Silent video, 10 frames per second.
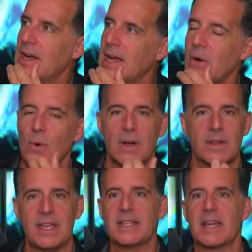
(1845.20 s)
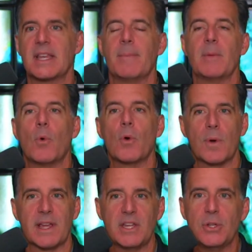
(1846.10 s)
well, he's gonna give me more,
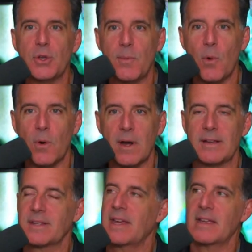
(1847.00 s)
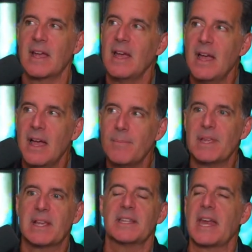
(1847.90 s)
Rick. Can you do more? And it's like,
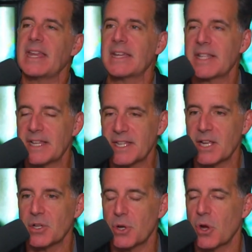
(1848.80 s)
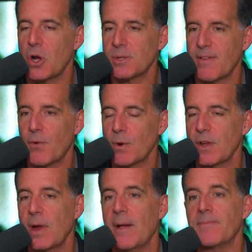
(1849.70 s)
because I didn't get that signature, it cost me 40
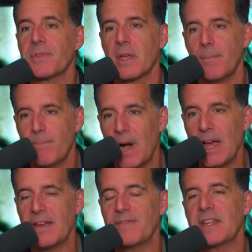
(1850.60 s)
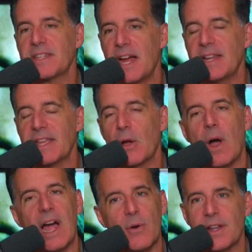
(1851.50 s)
grand. But if they sign it, they go,
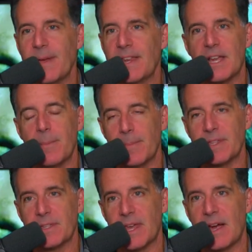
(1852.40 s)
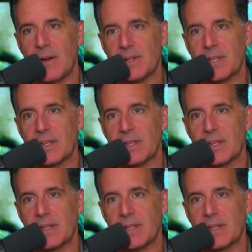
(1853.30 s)
I already made a commitment to the house.